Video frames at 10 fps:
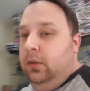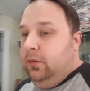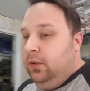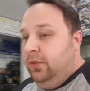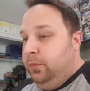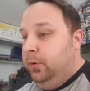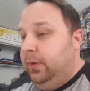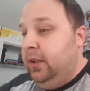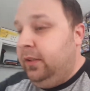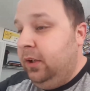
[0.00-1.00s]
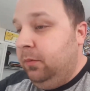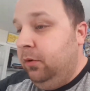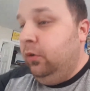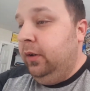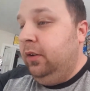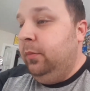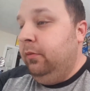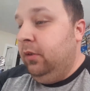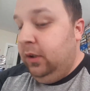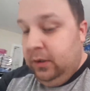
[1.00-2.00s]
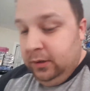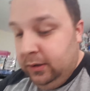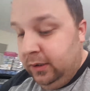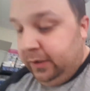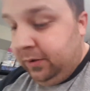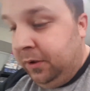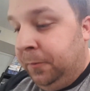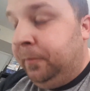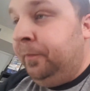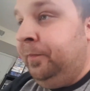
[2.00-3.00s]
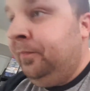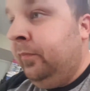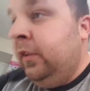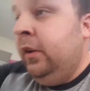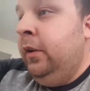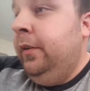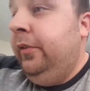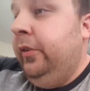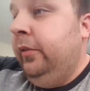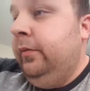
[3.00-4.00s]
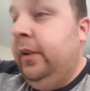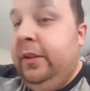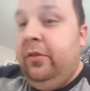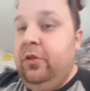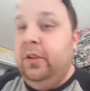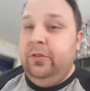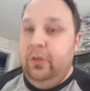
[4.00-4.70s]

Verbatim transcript: because at the moment I think I'm going to be running late. So let's just